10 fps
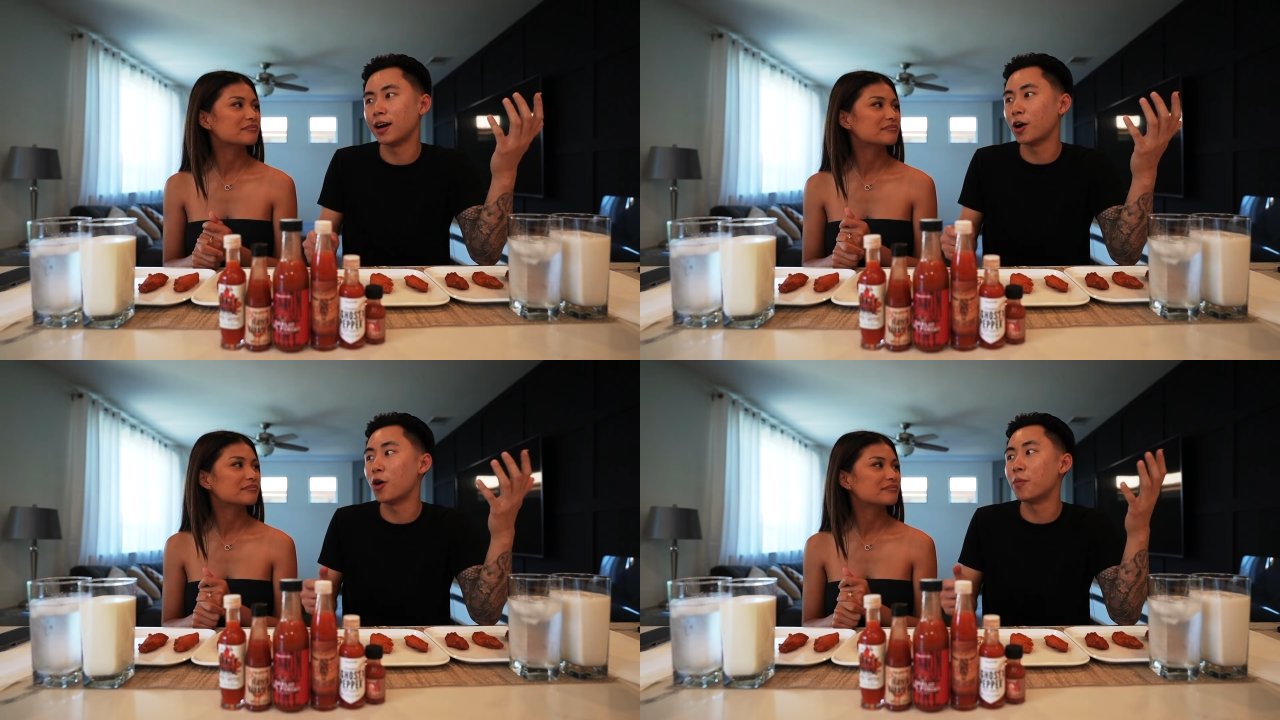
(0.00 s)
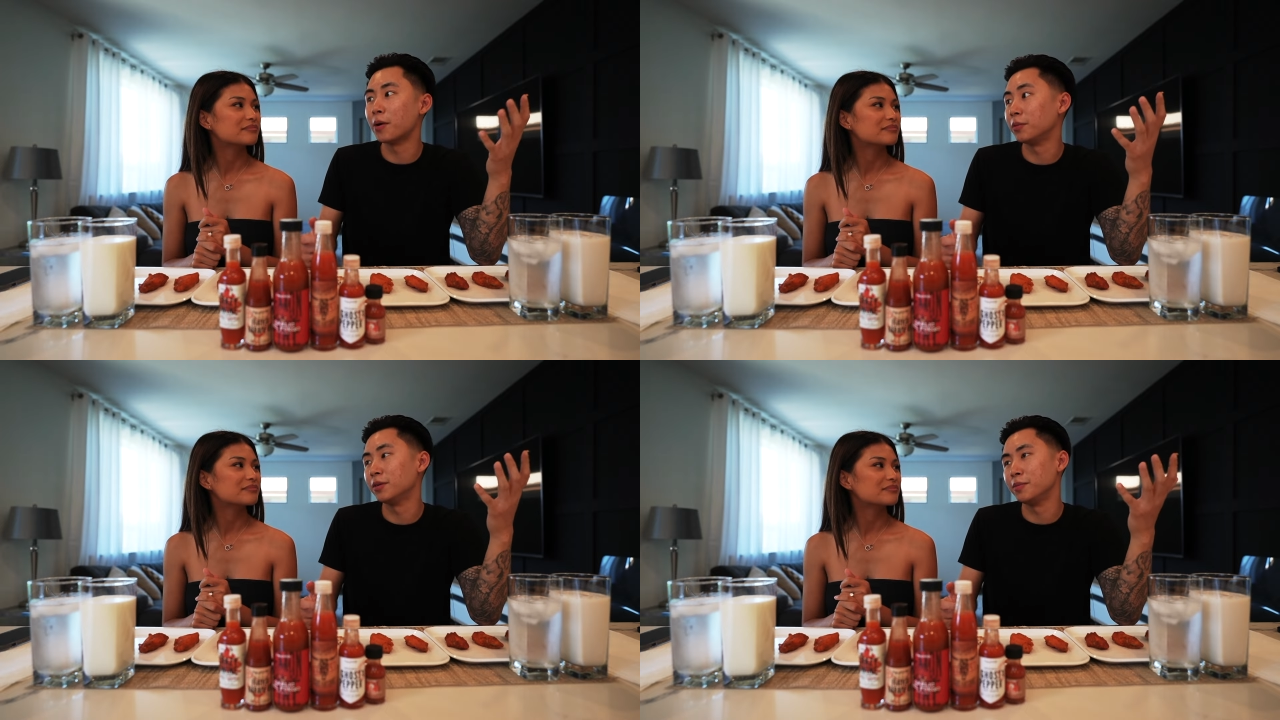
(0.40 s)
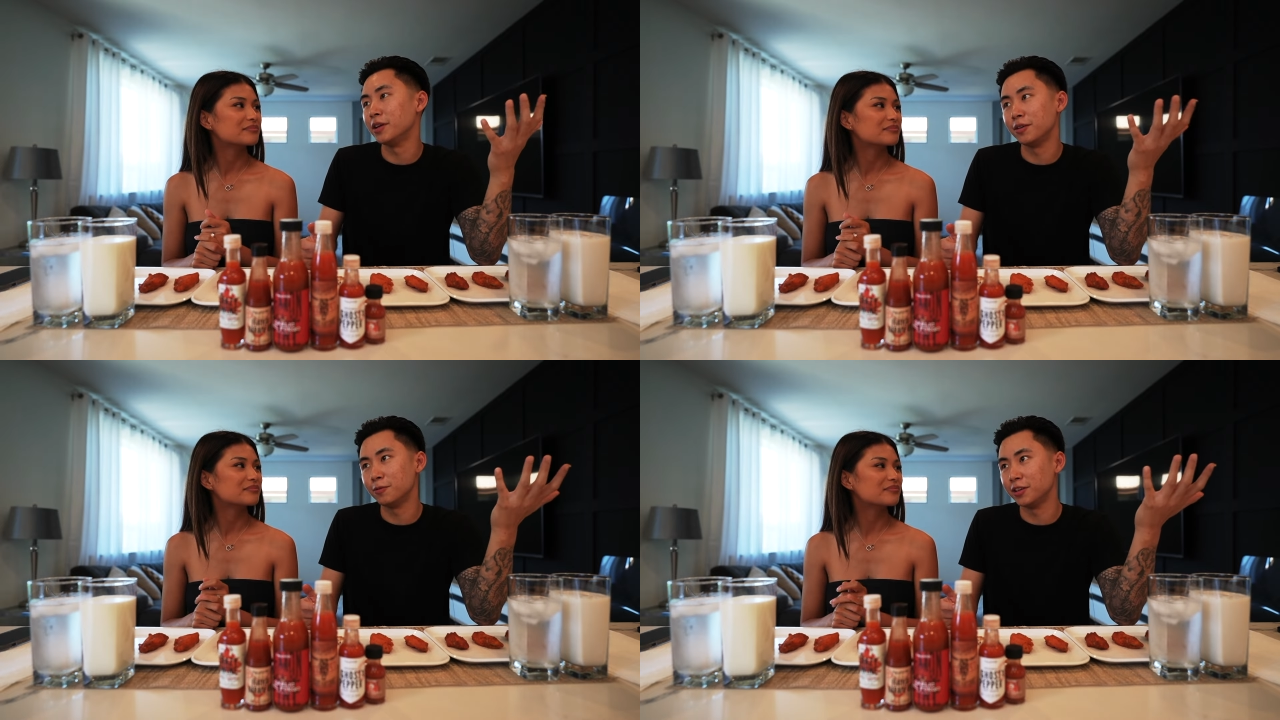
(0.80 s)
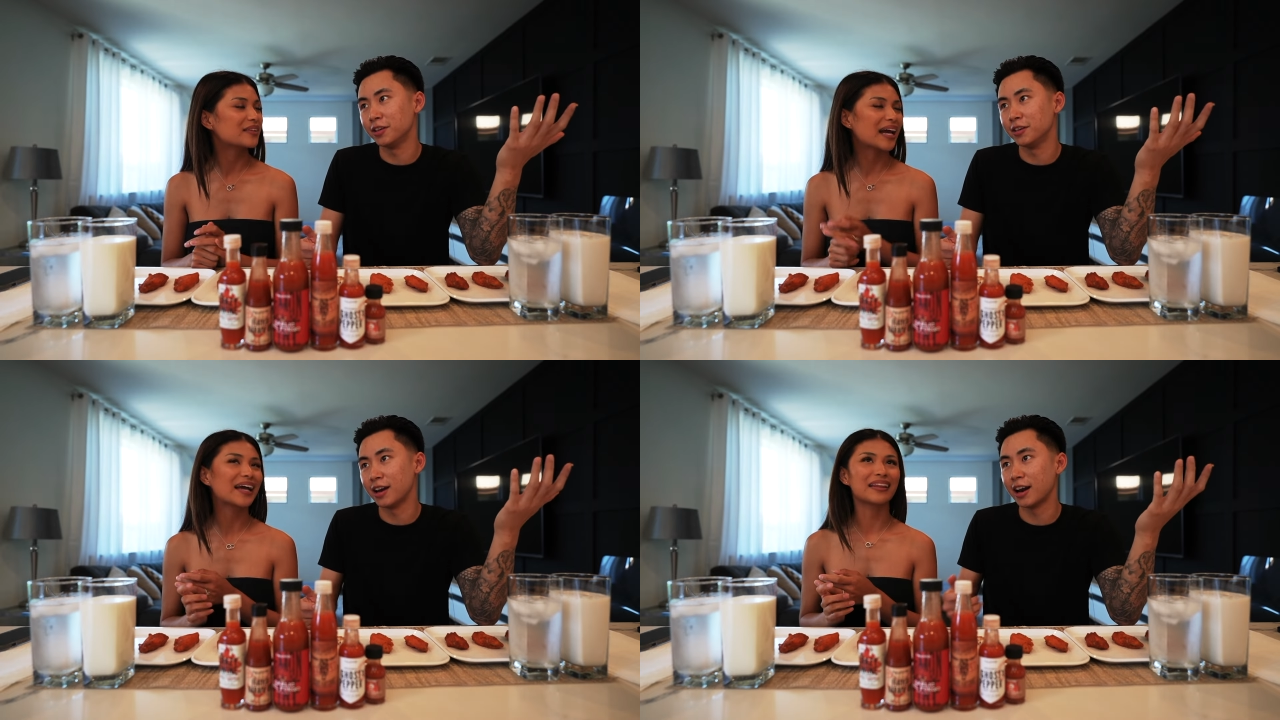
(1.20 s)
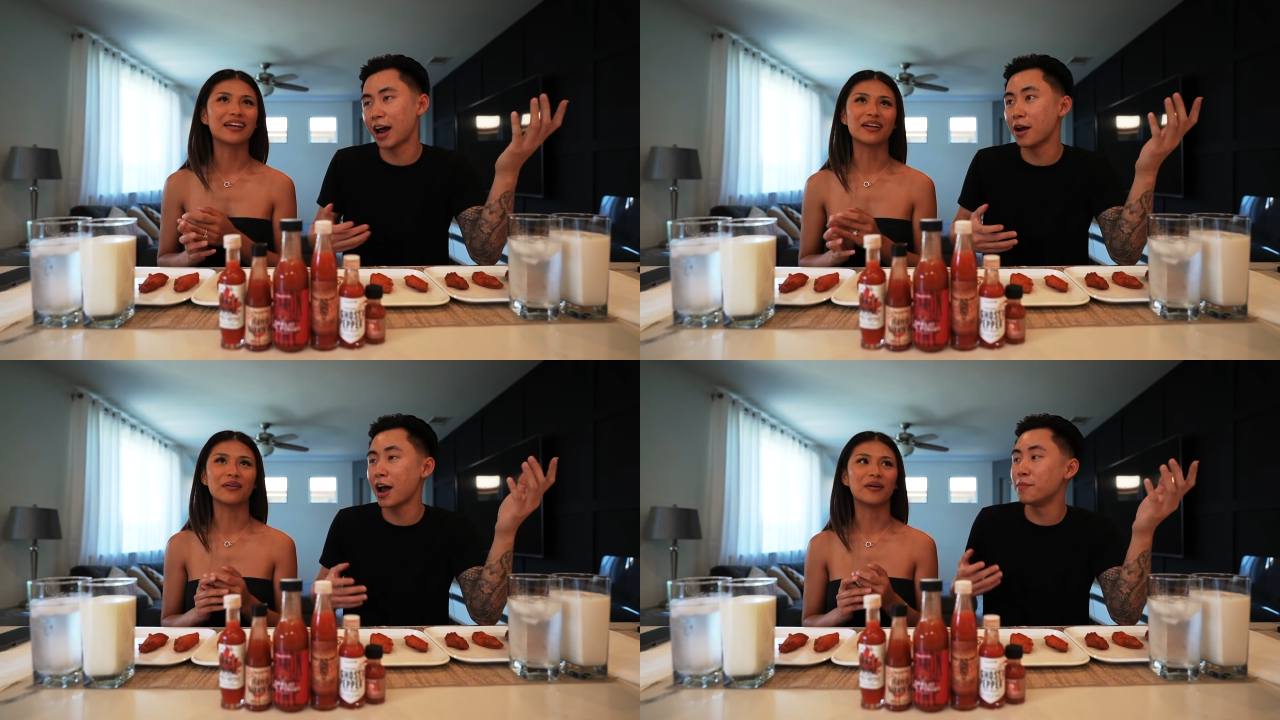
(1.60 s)
Speaker 1: I hope I'm gonna be a really good dad.
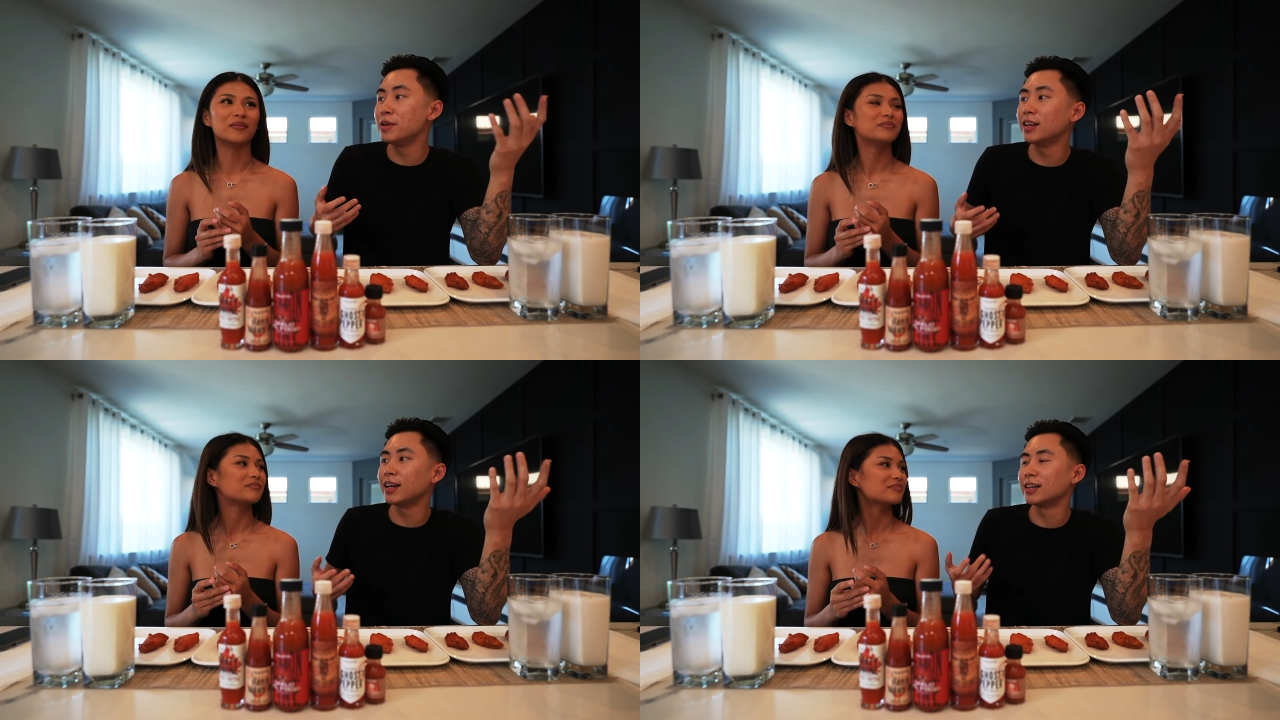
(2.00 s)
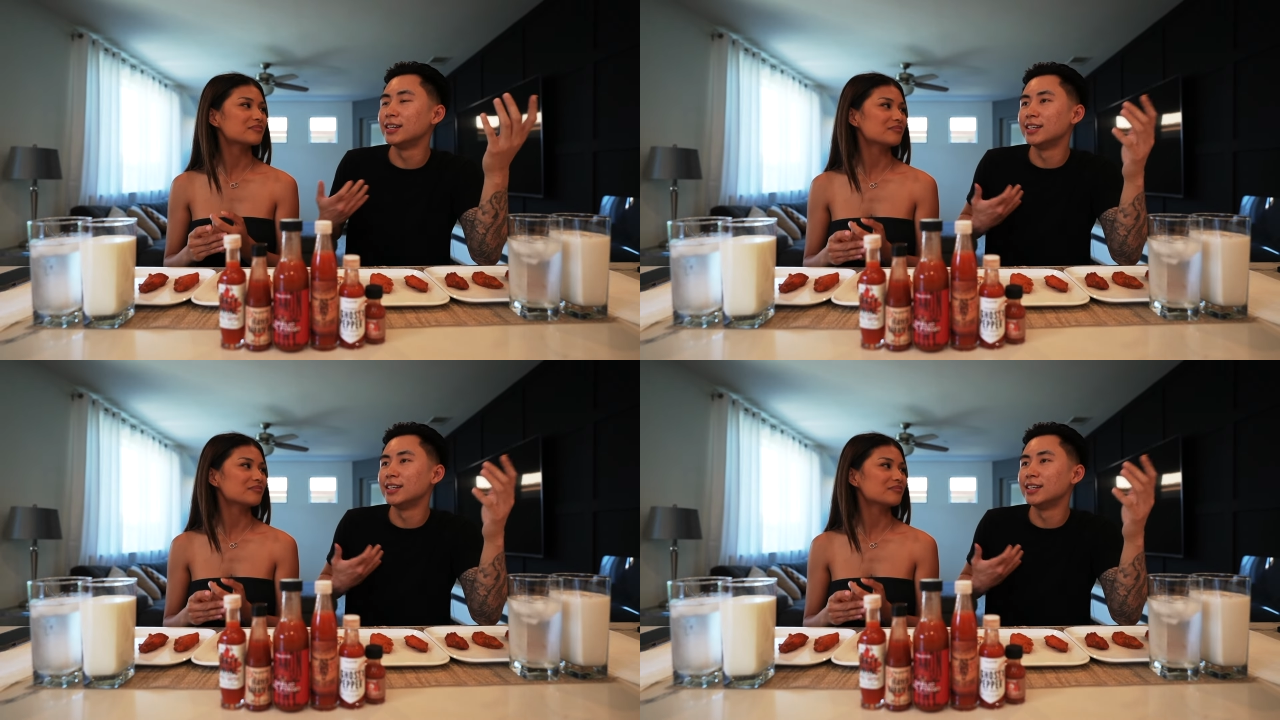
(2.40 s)
I, I'd be like,